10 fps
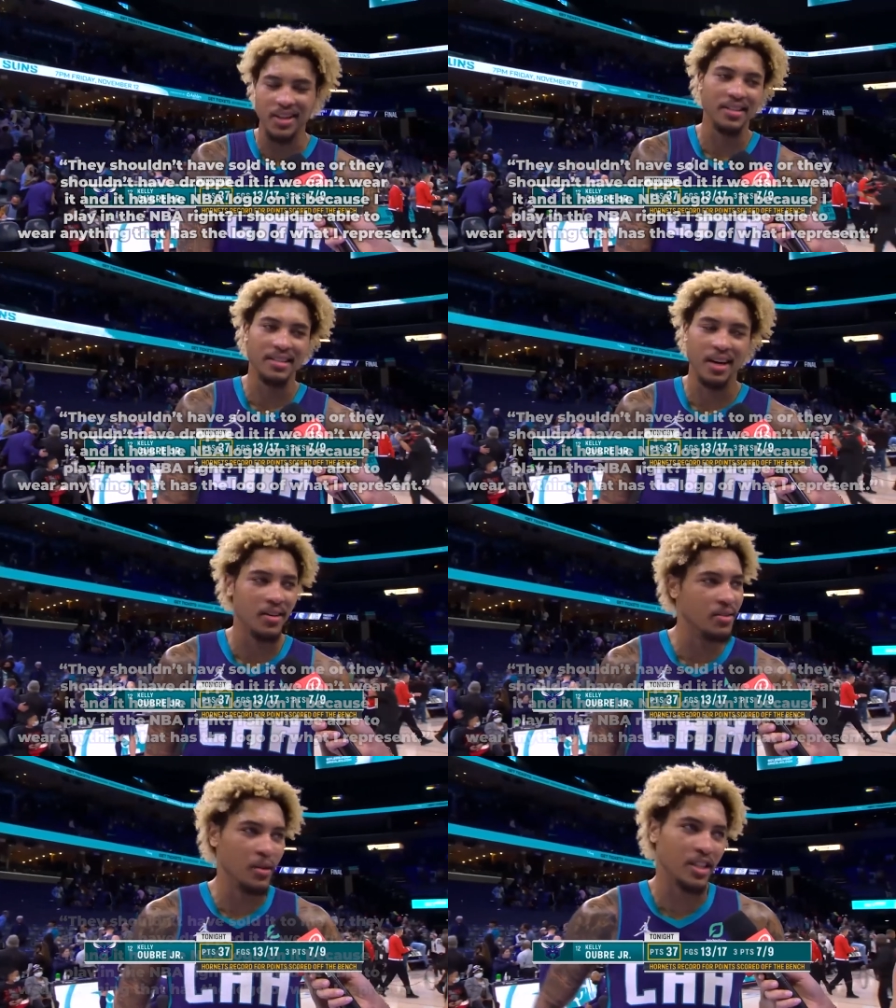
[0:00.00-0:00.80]
end quote.
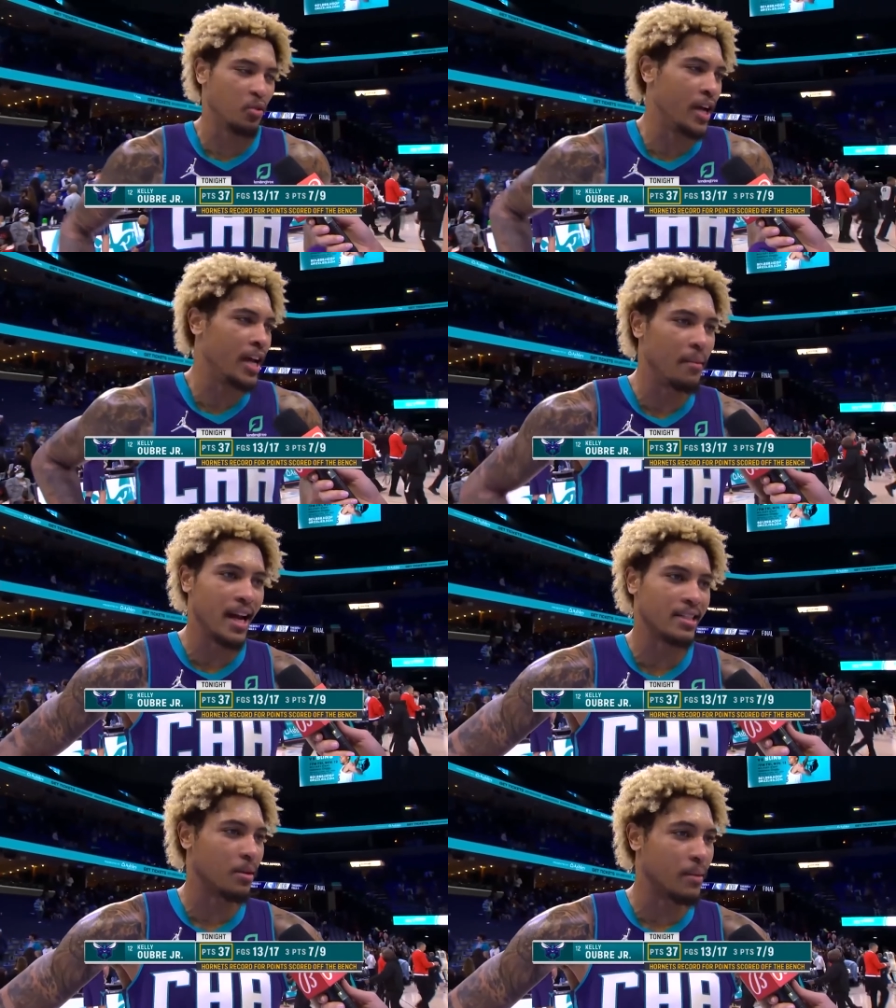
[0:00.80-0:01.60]
He's
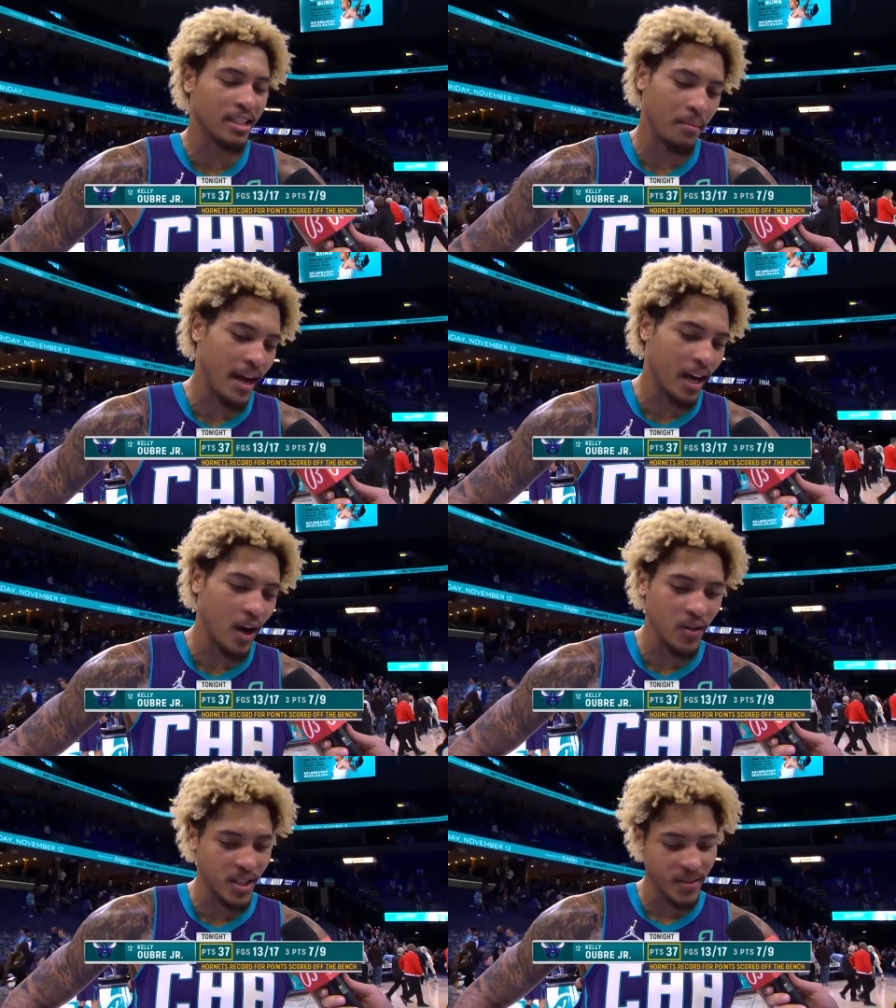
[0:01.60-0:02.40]
definitely right on this one.
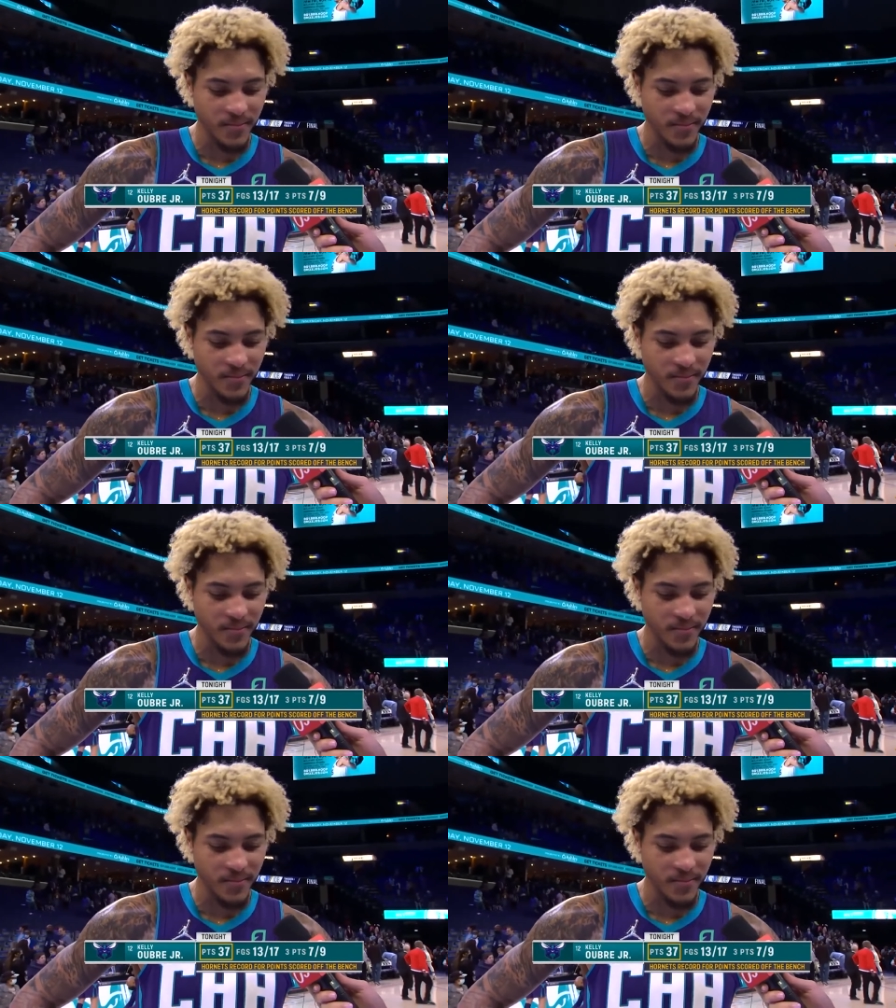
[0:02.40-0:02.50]
Like,